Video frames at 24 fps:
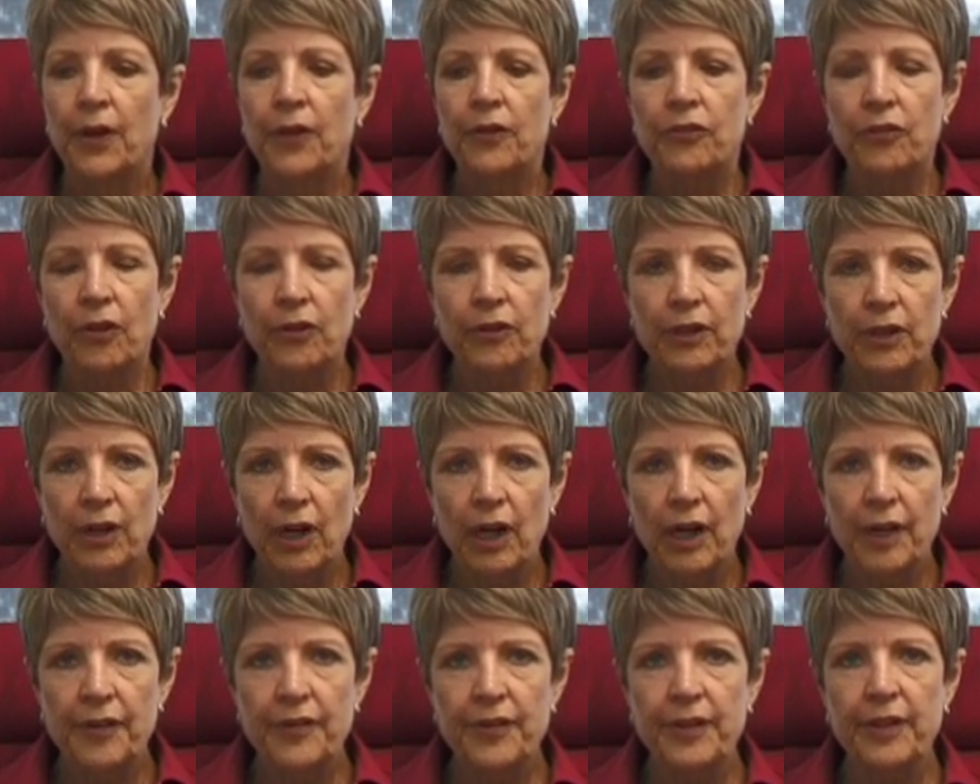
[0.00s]
So the
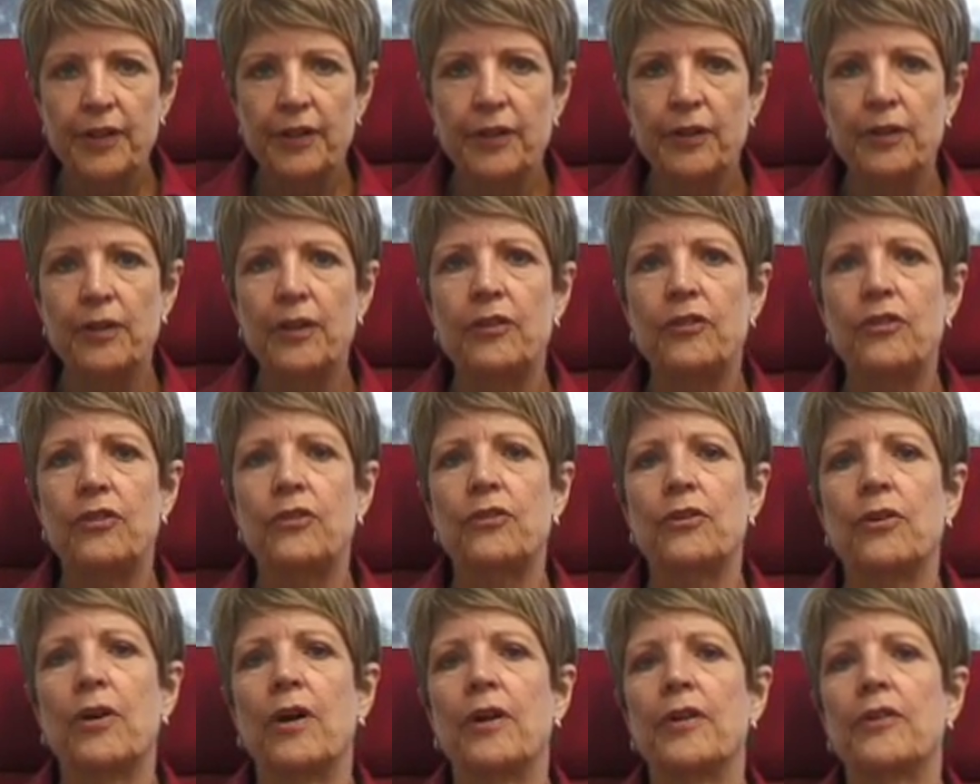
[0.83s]
idea is
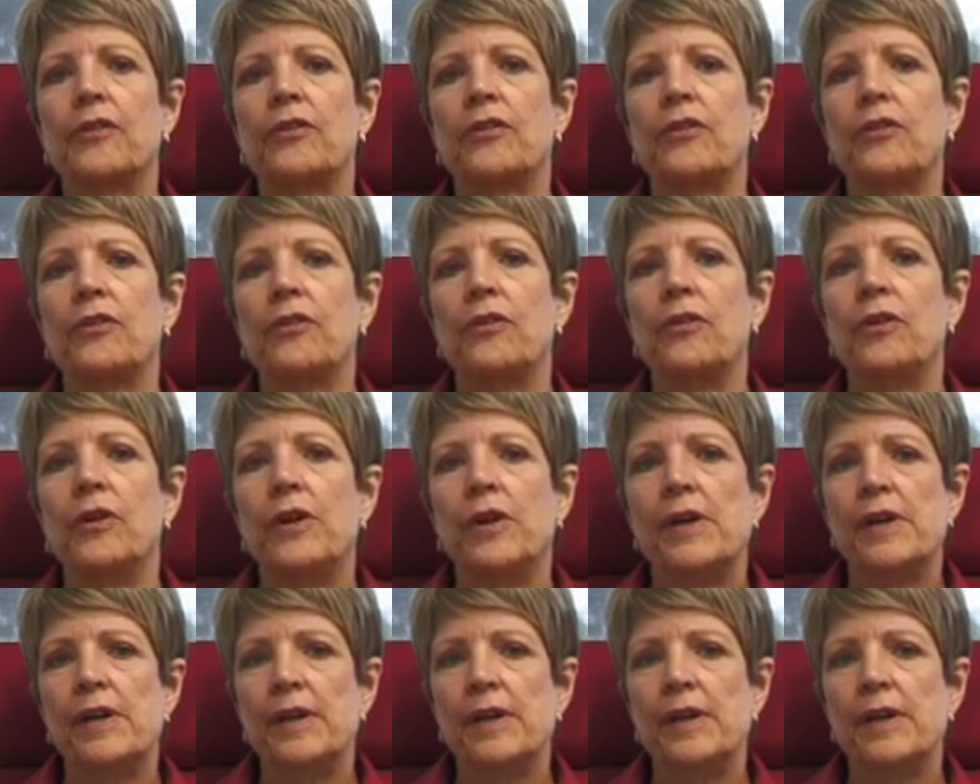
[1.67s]
trying to